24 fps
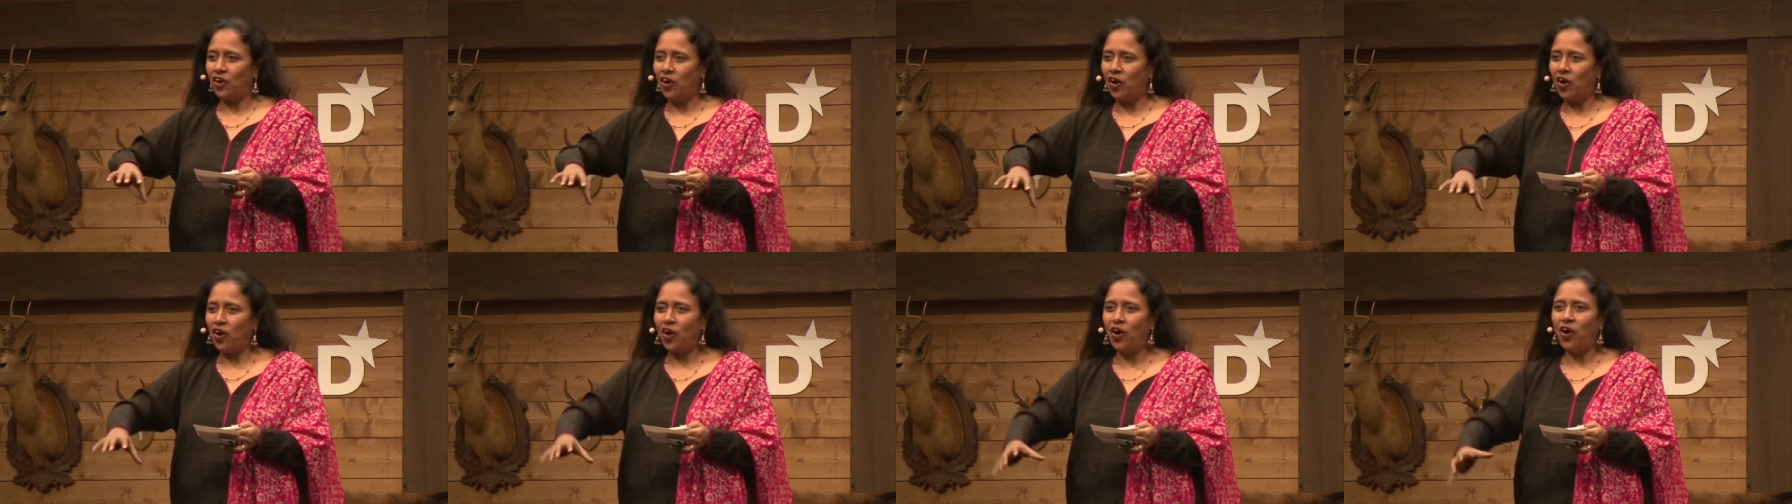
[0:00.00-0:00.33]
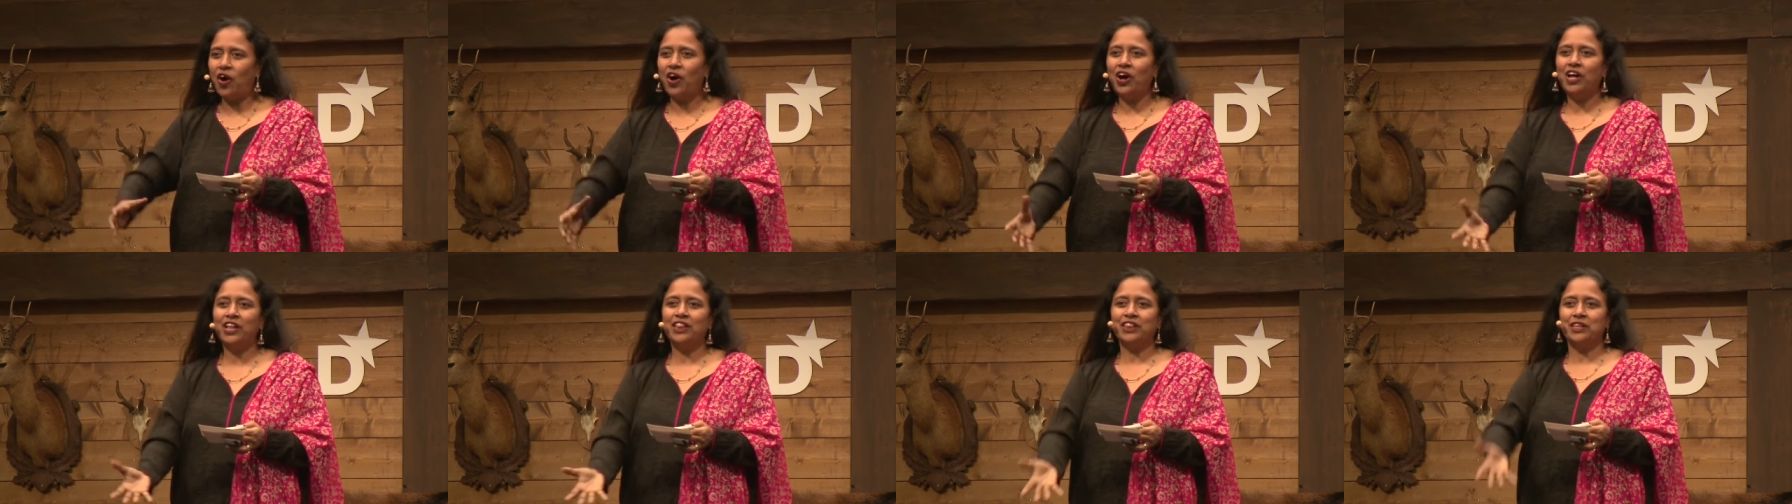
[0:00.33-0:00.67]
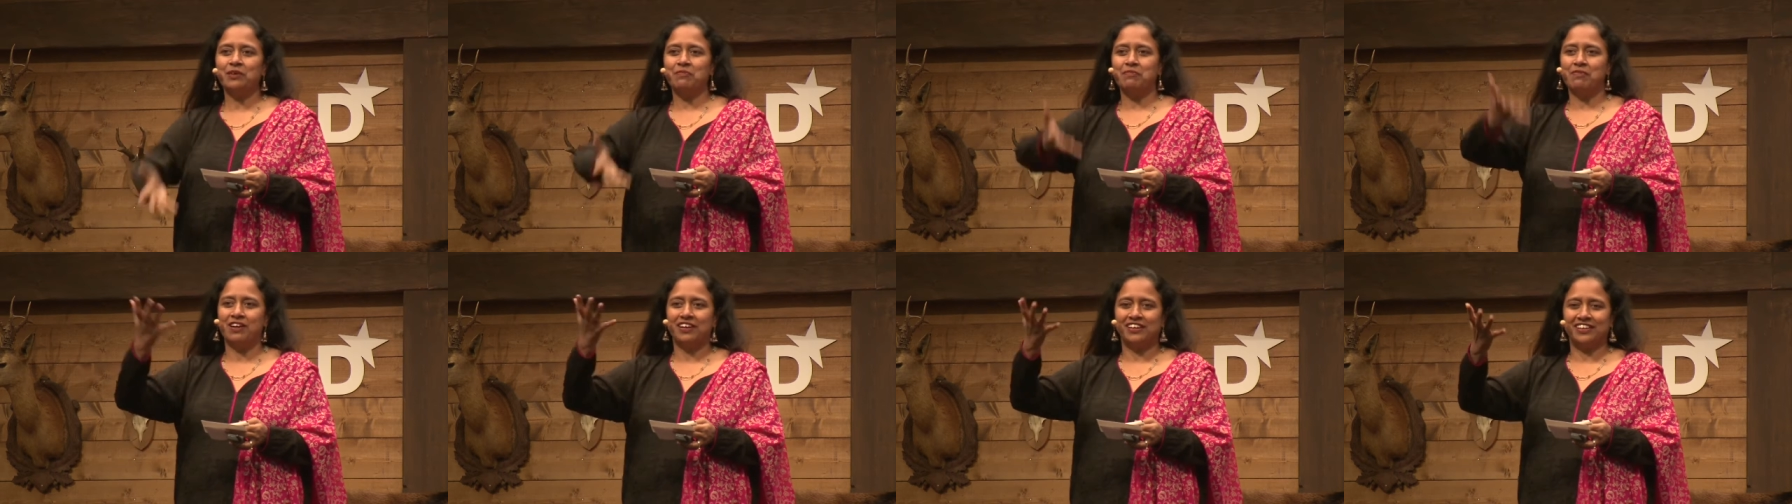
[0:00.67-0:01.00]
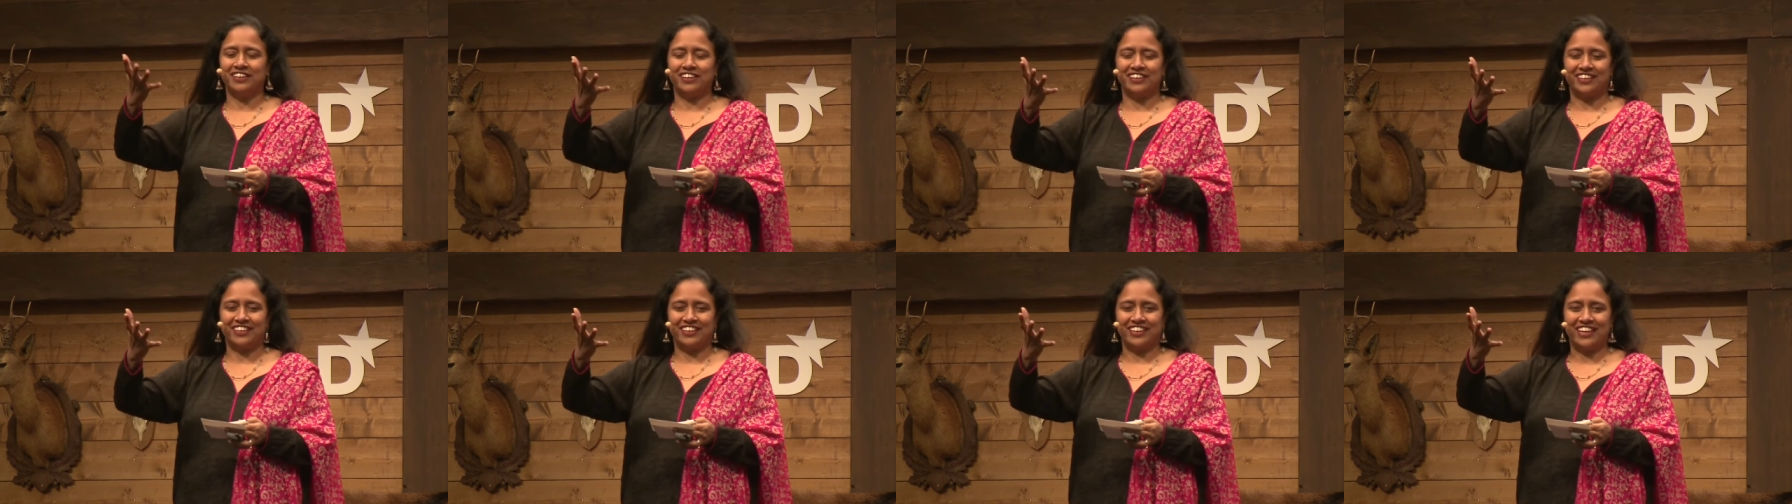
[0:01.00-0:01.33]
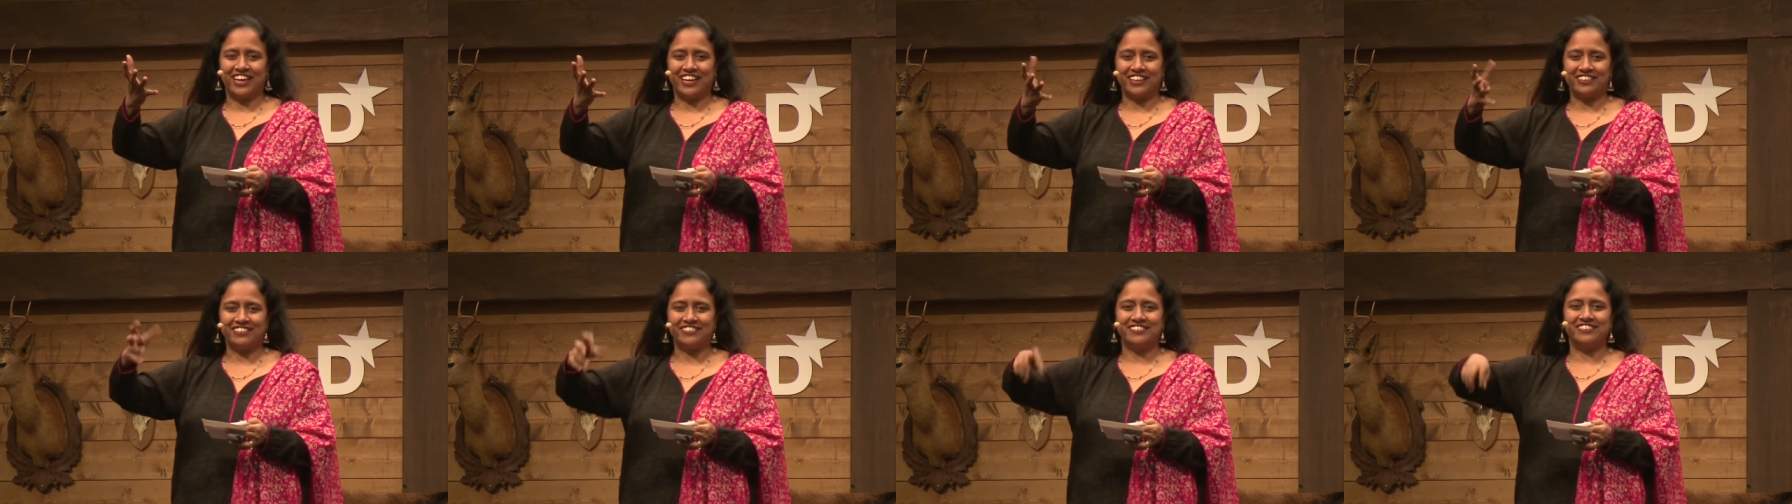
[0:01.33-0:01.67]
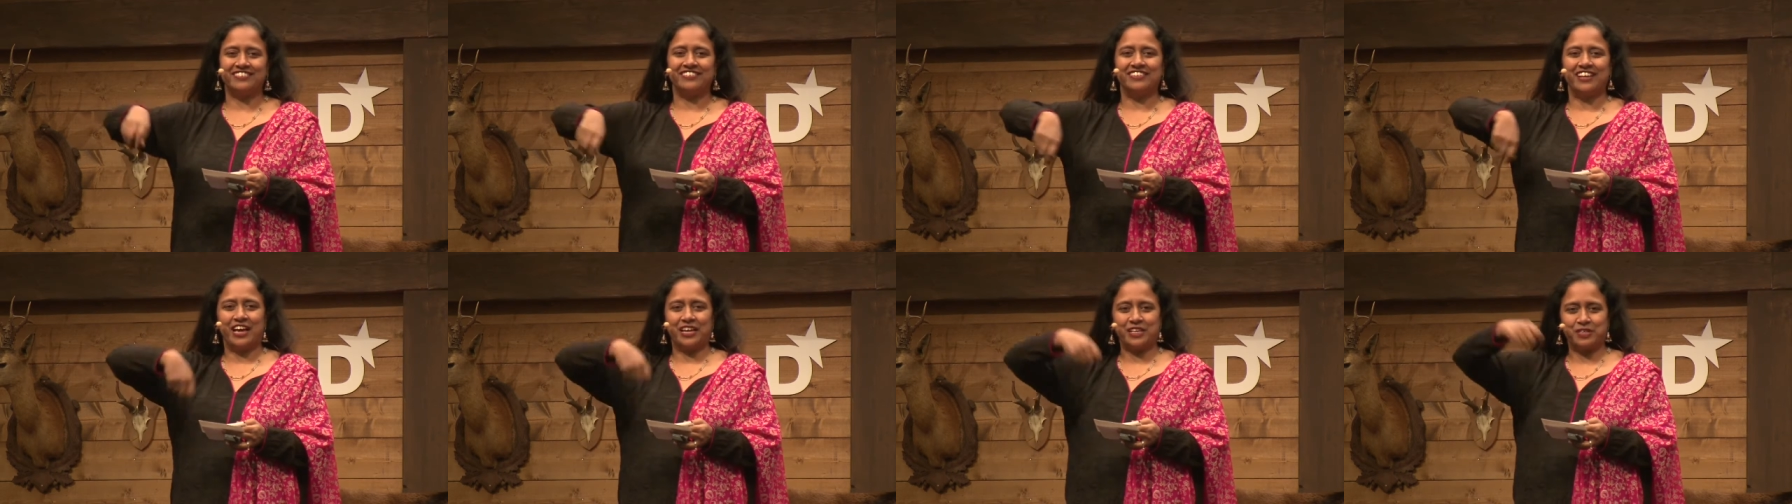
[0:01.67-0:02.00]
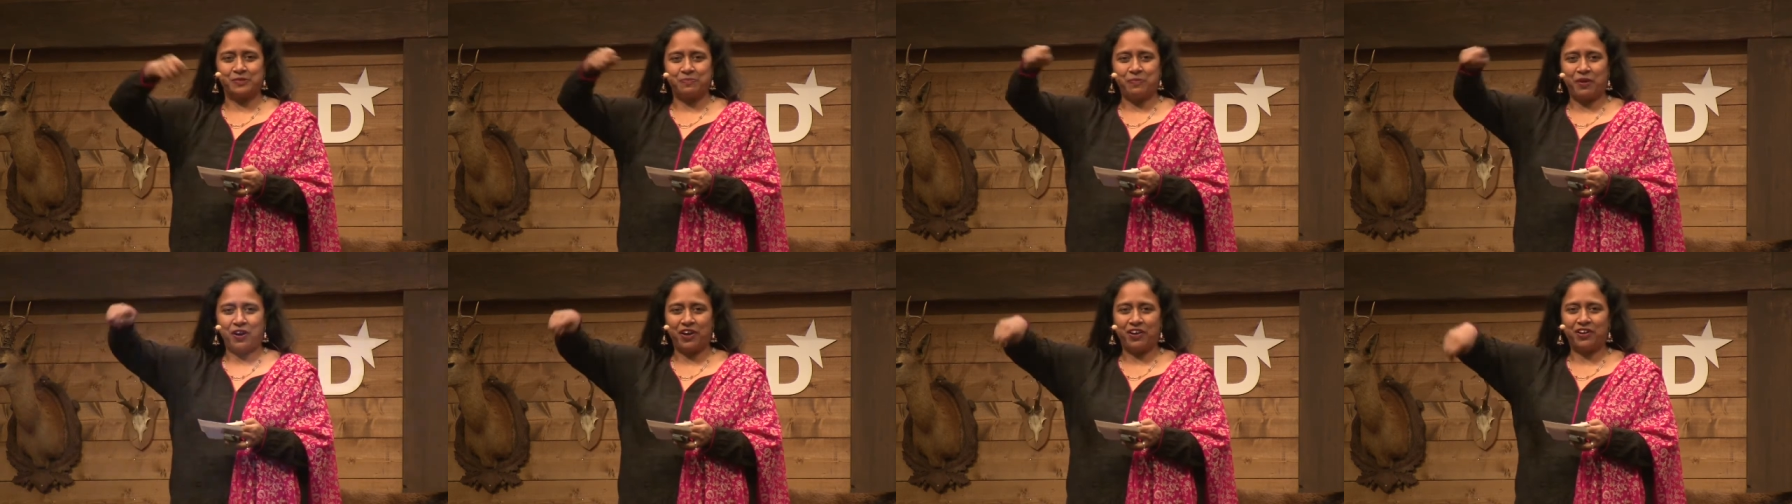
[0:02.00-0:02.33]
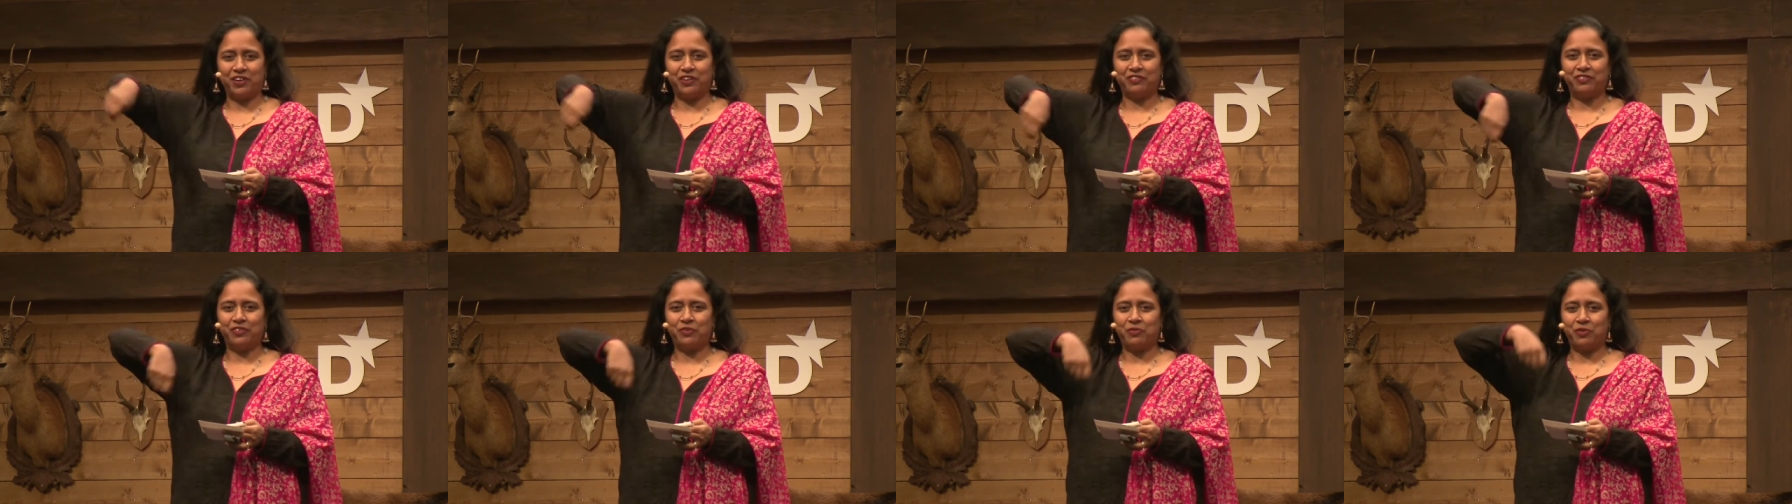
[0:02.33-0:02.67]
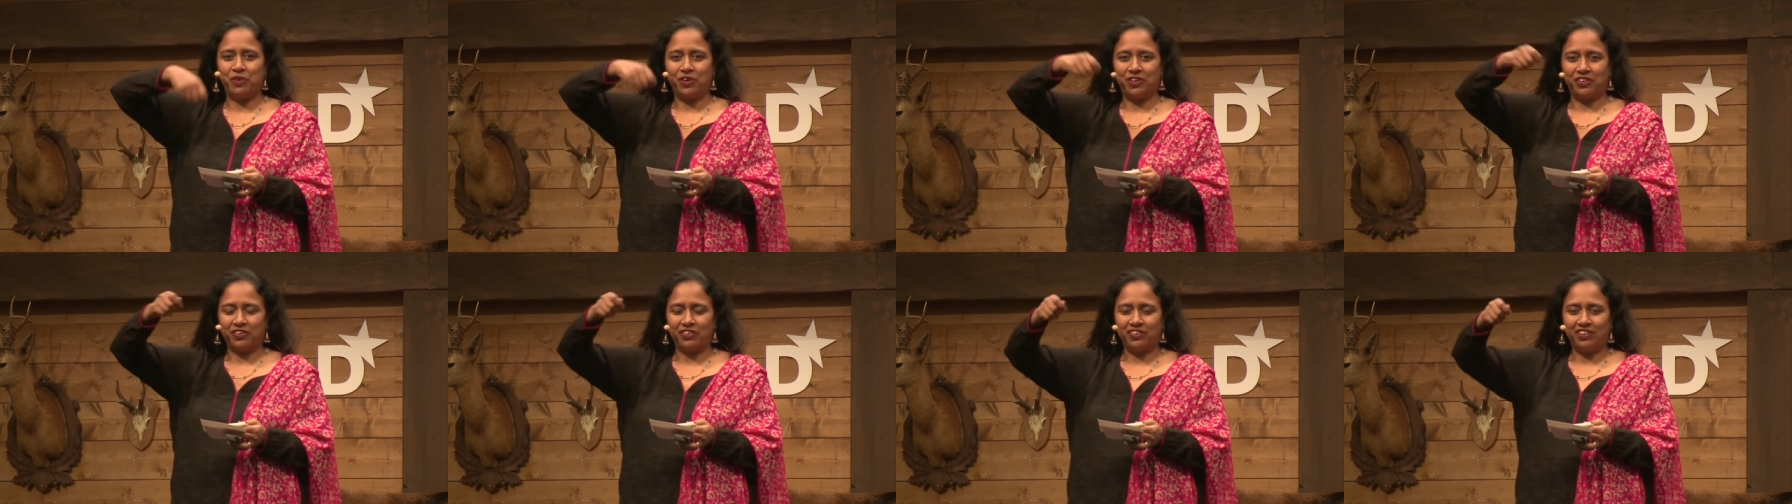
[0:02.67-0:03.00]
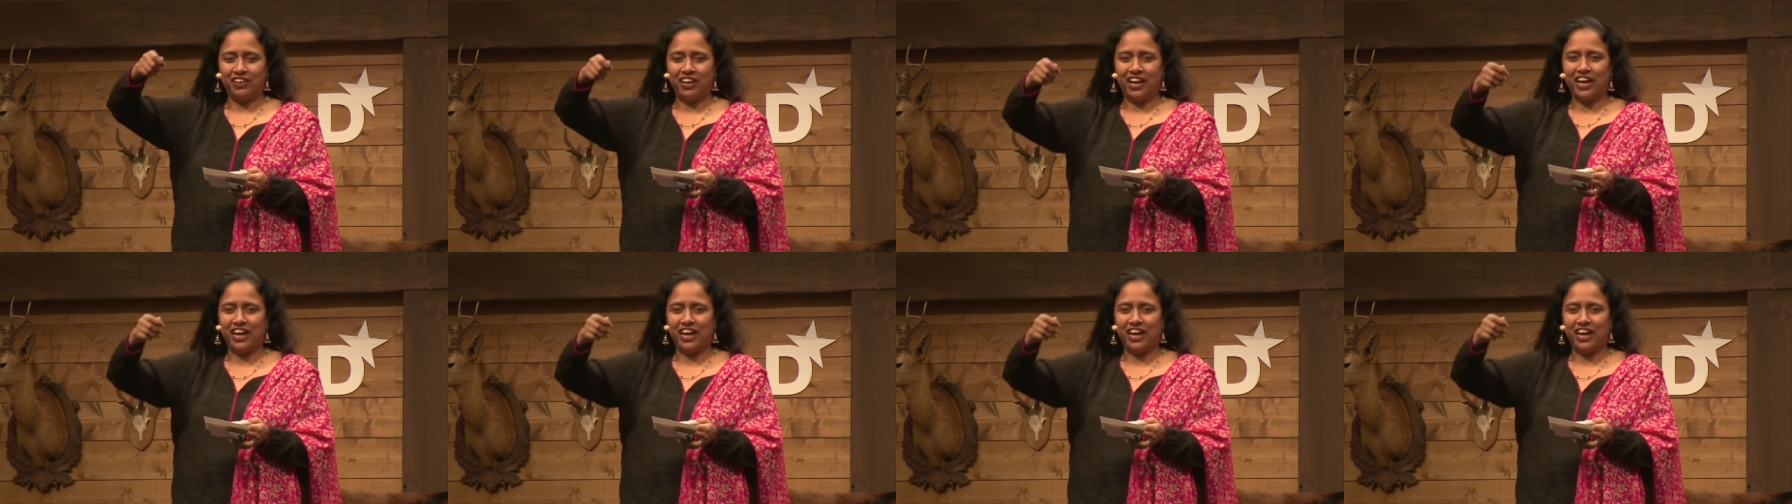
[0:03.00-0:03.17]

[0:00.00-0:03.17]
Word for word: All the muck gets as part of the water,